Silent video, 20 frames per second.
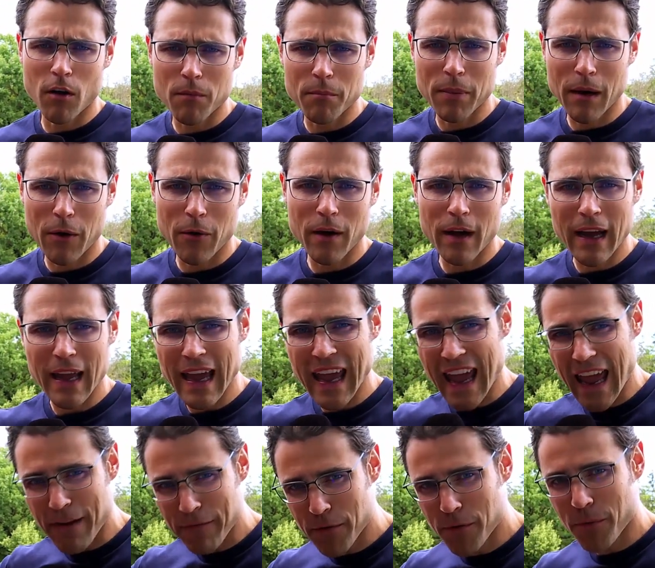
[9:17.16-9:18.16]
power
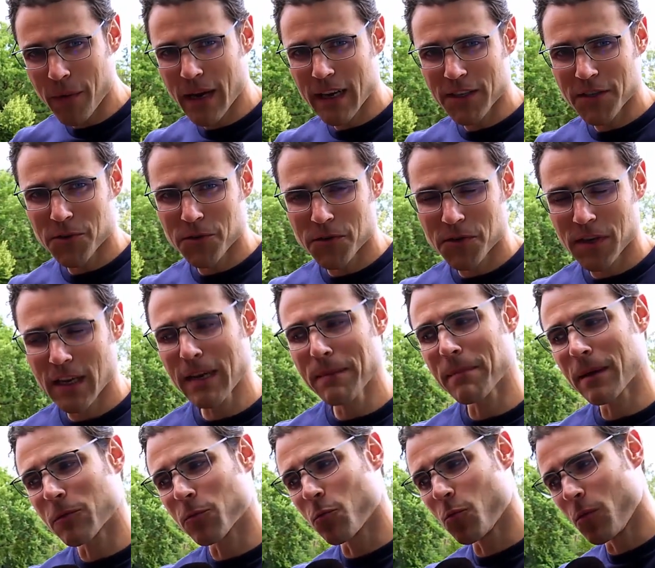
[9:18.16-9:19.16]
everywhere, so to say,
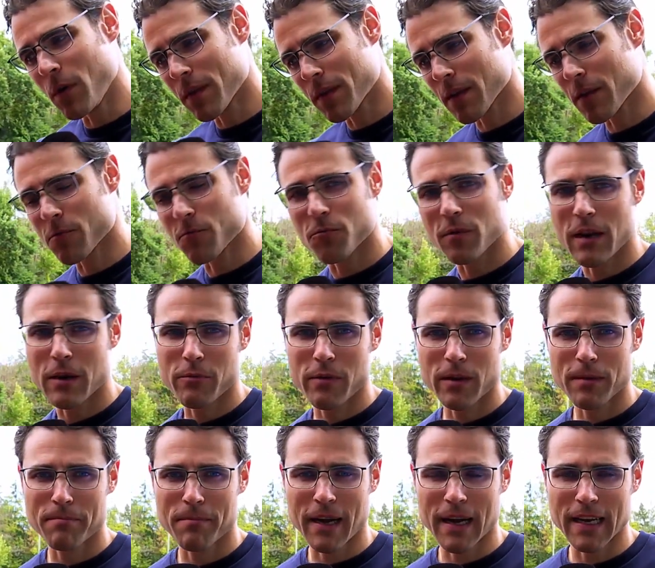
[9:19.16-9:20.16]
but with a rear
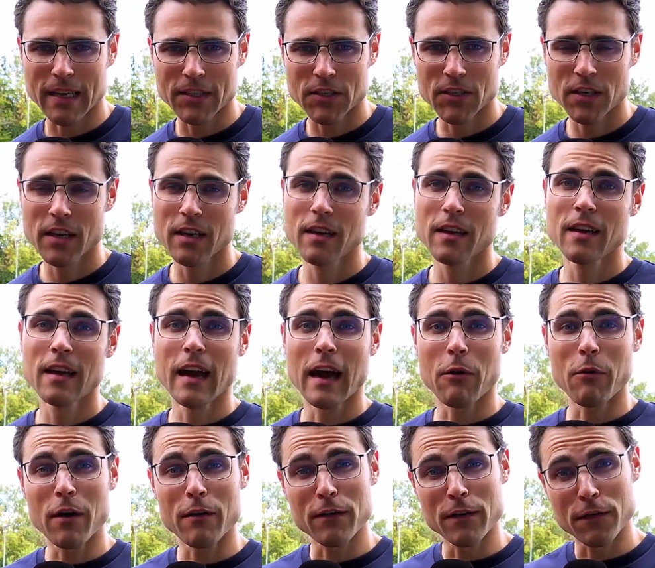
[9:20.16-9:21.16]
wheel bias.
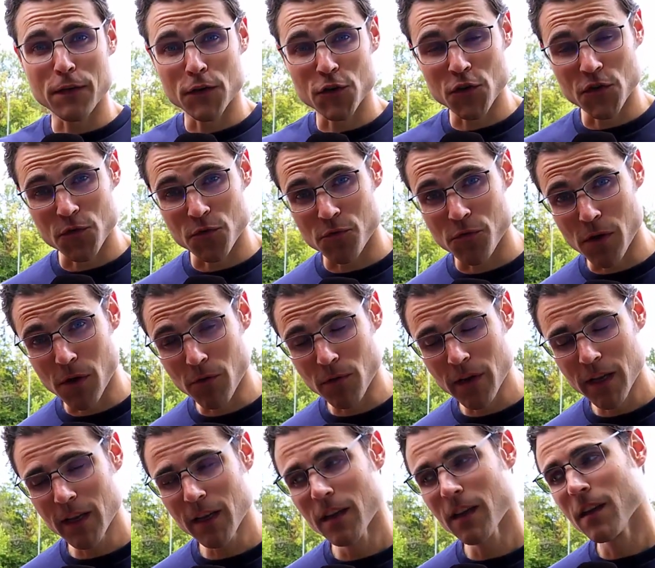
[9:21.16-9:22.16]
However, if you're just
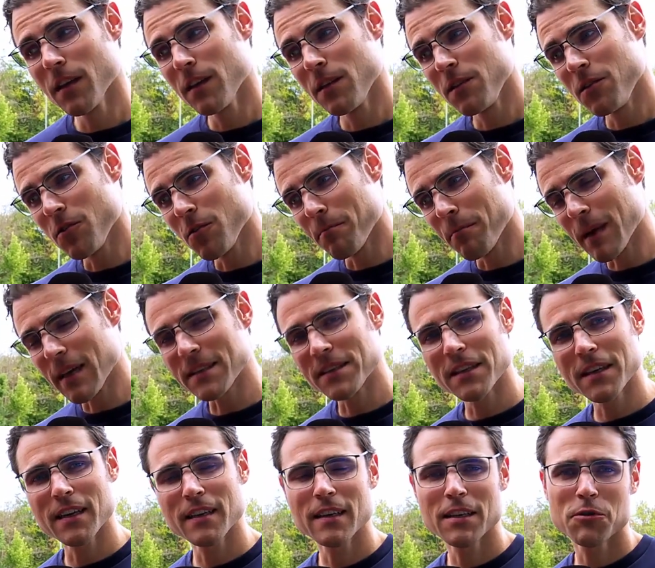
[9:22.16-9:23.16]
rolling, you're
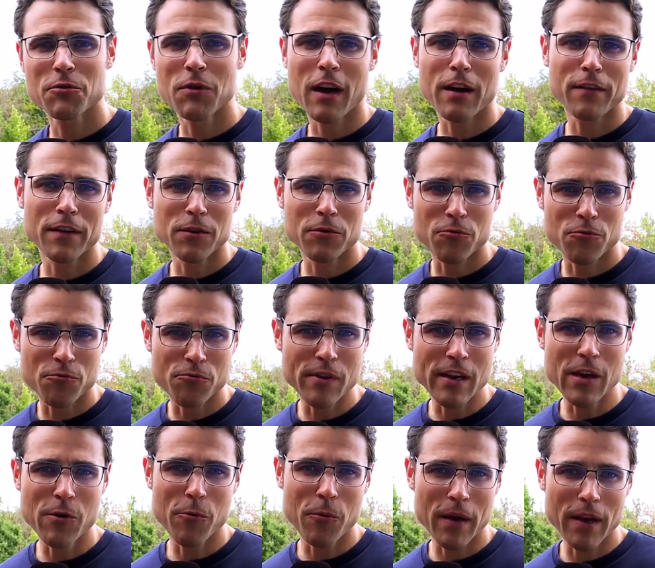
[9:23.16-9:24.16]
basically driving
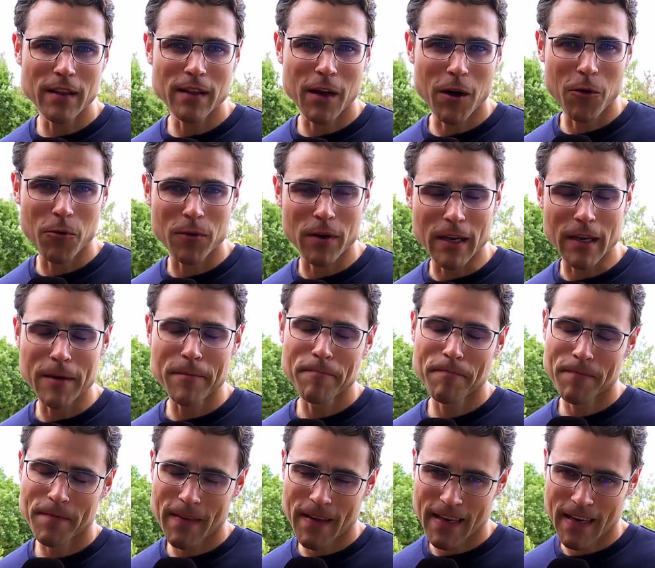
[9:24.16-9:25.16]
rear wheel only.
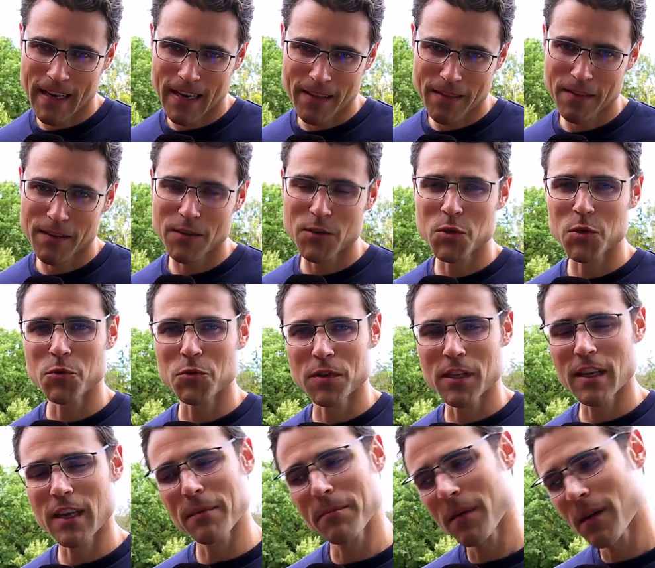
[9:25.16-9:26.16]
Again, this new
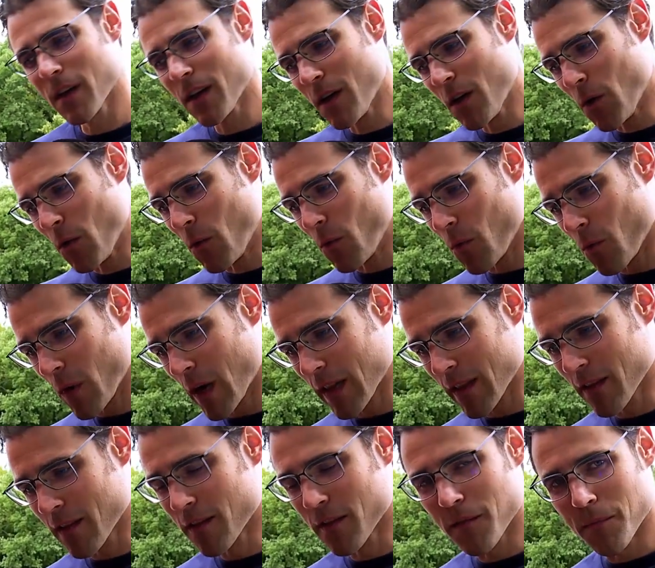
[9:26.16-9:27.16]
setup,
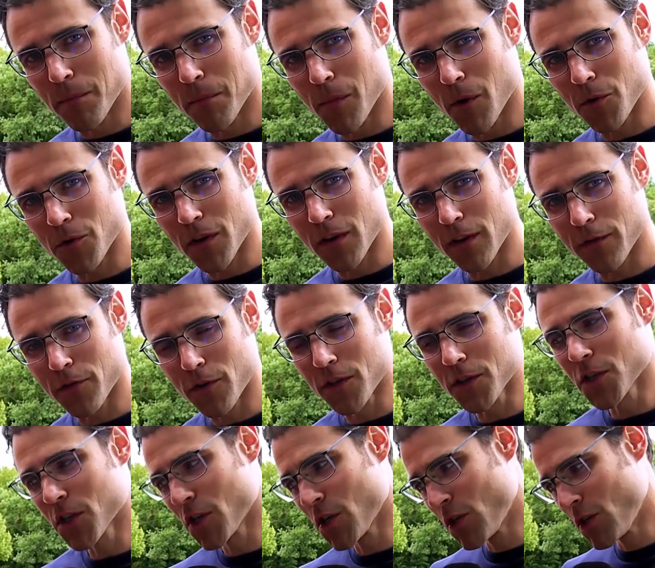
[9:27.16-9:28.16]
1 motor in the
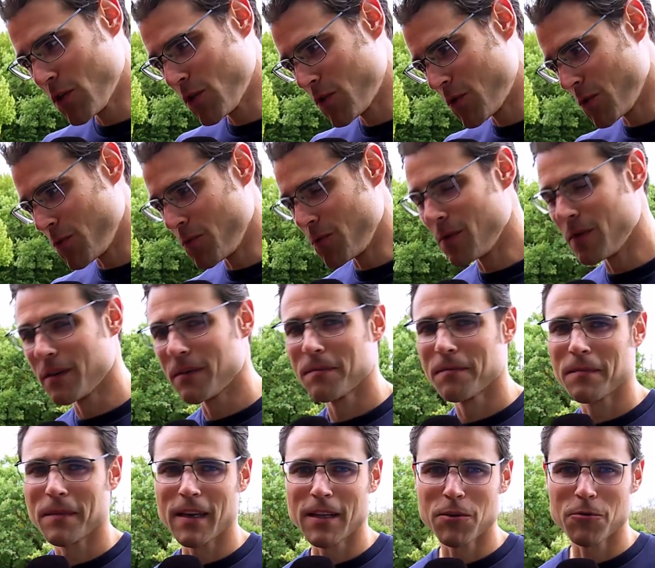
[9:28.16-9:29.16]
front, 2
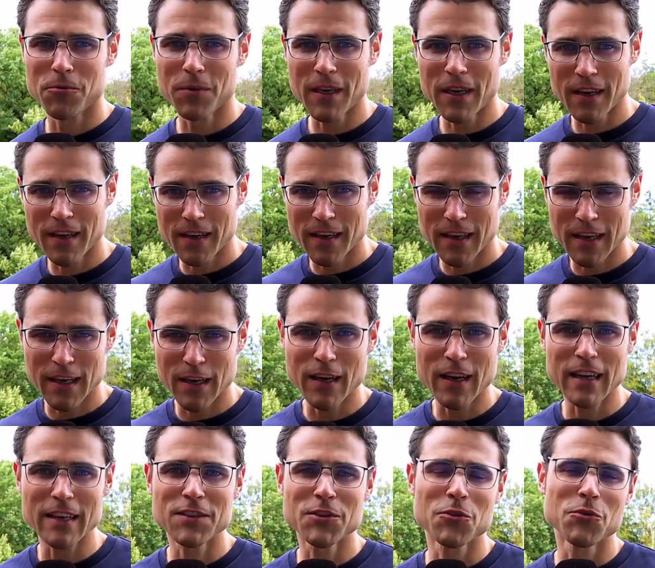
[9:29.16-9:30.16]
in the rear, here
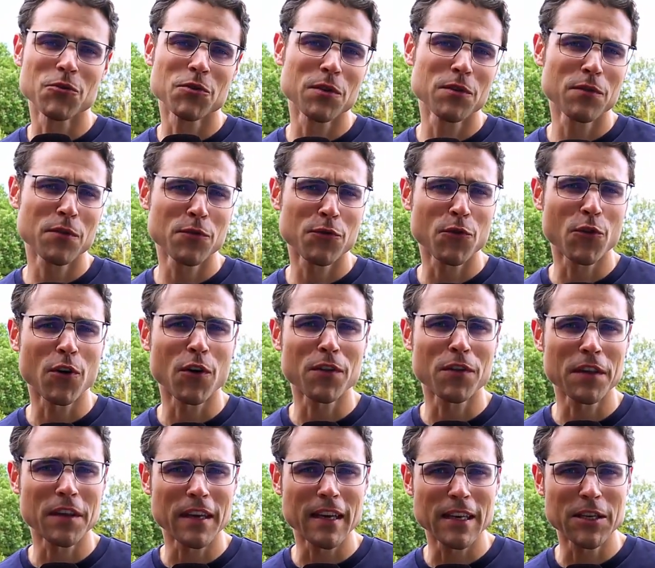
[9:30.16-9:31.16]
exclusive for
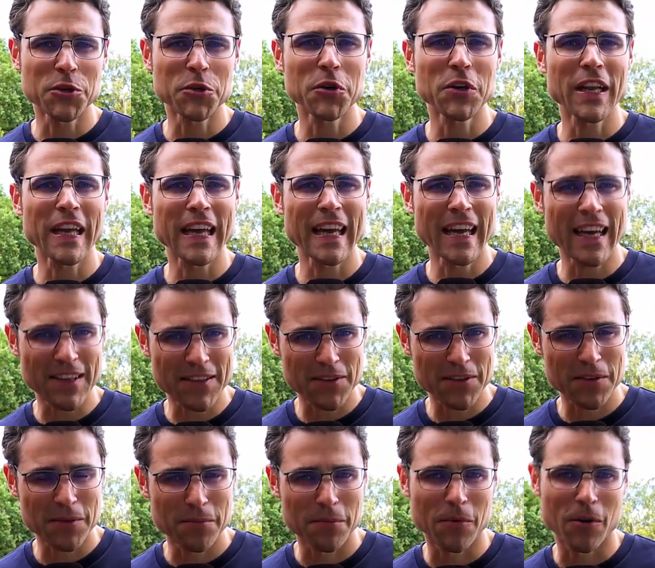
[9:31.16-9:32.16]
the e-tron
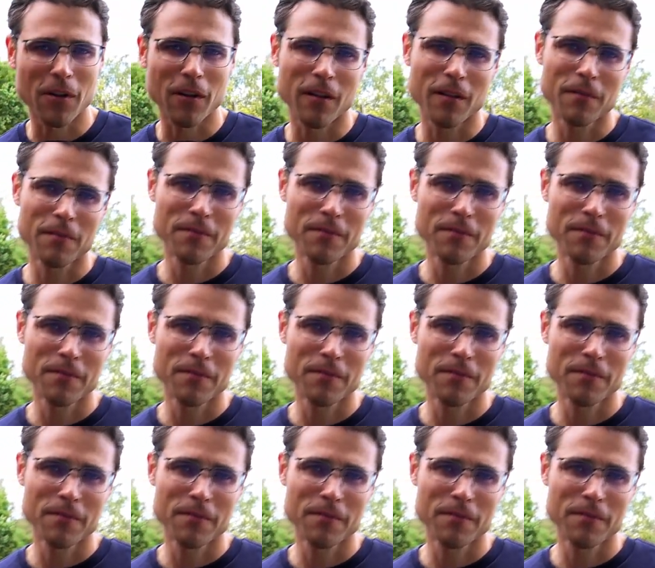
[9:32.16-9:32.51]
S model.